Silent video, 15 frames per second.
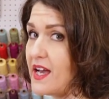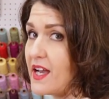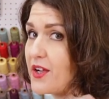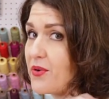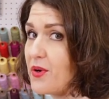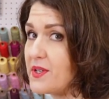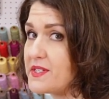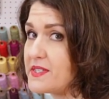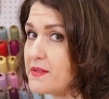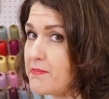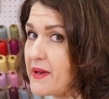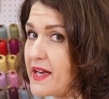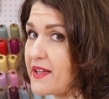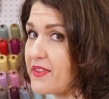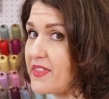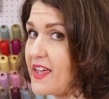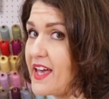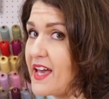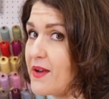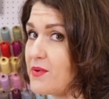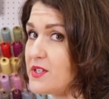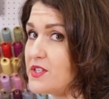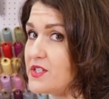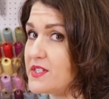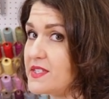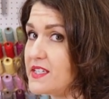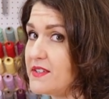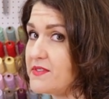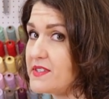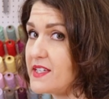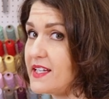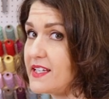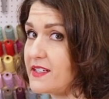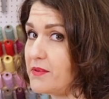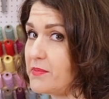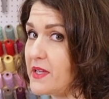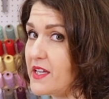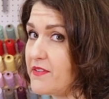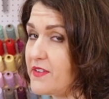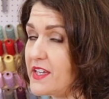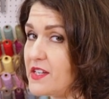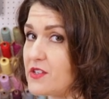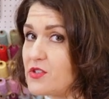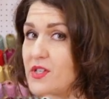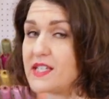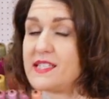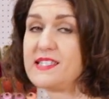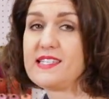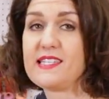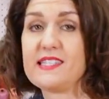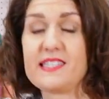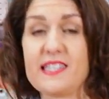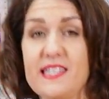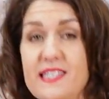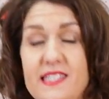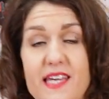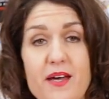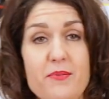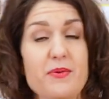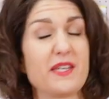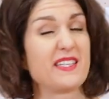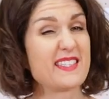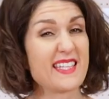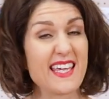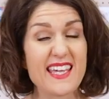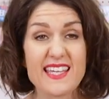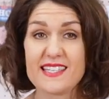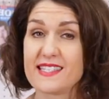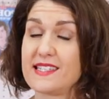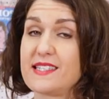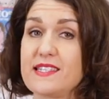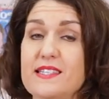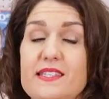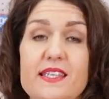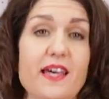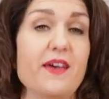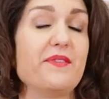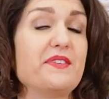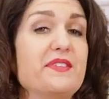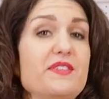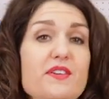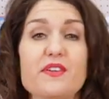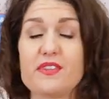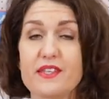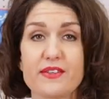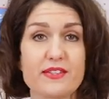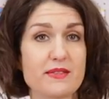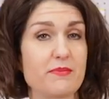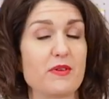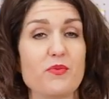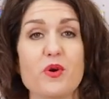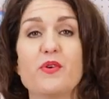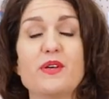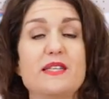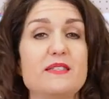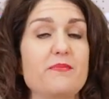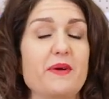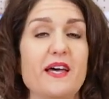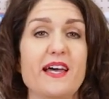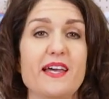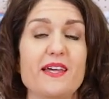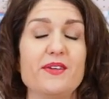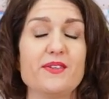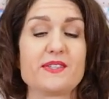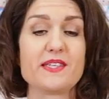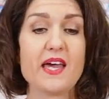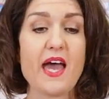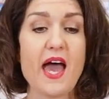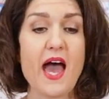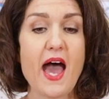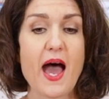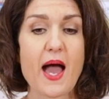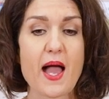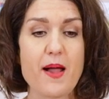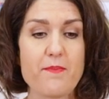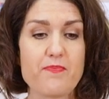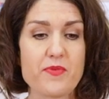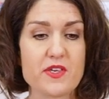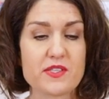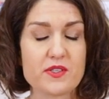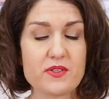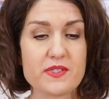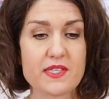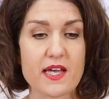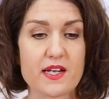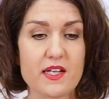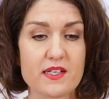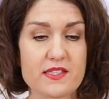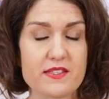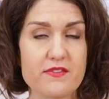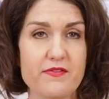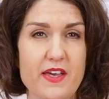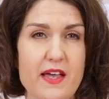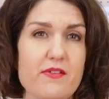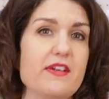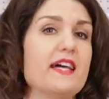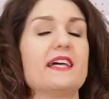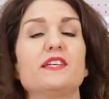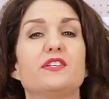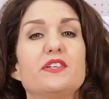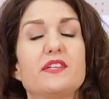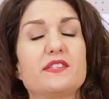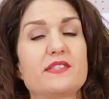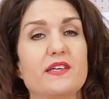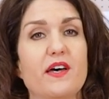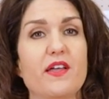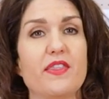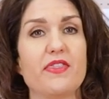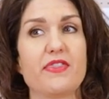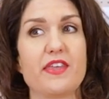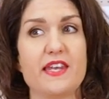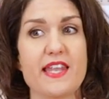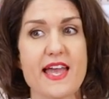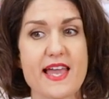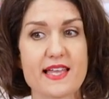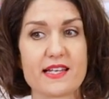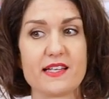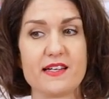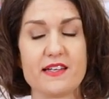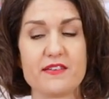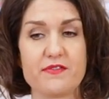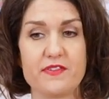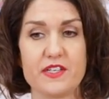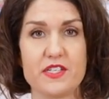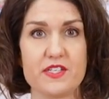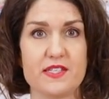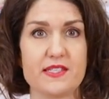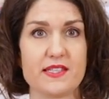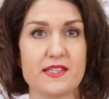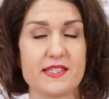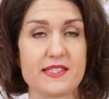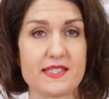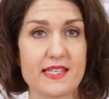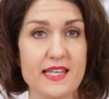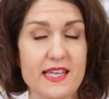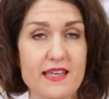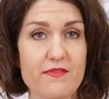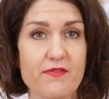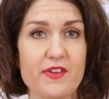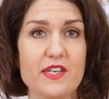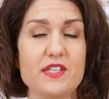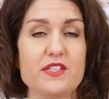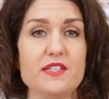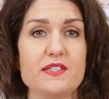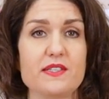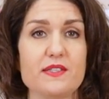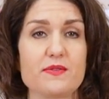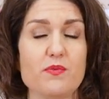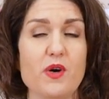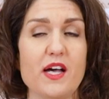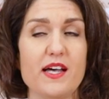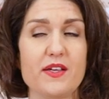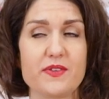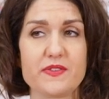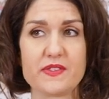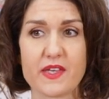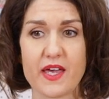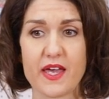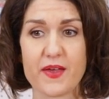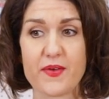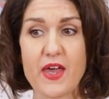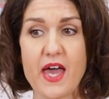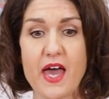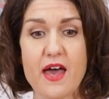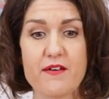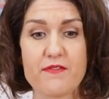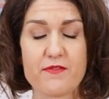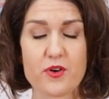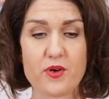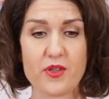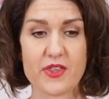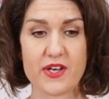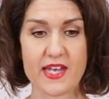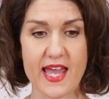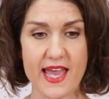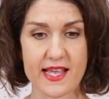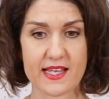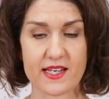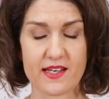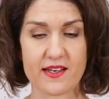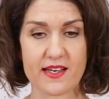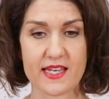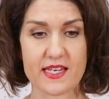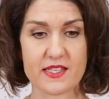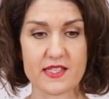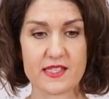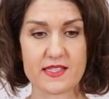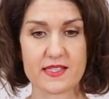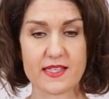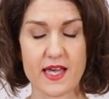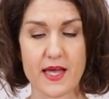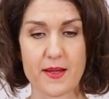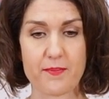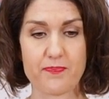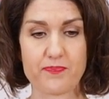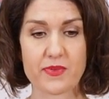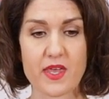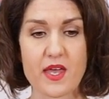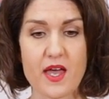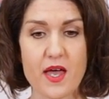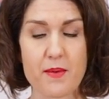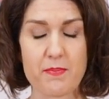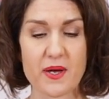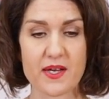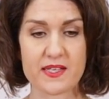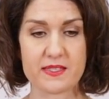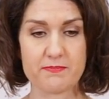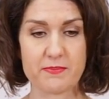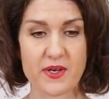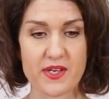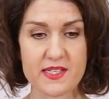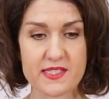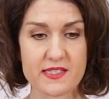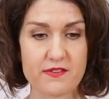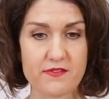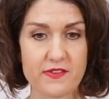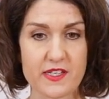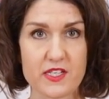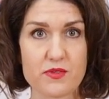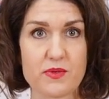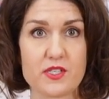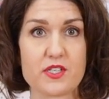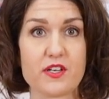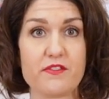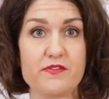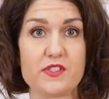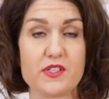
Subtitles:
across the back there, which just gives a little bit of interesting detail, but it's easy to sew. It's nothing to be worried about. There's also lots of variations on the neckline finishes and the sleeve finishes as well. So for the neckline, there's a bias binding finish, which I've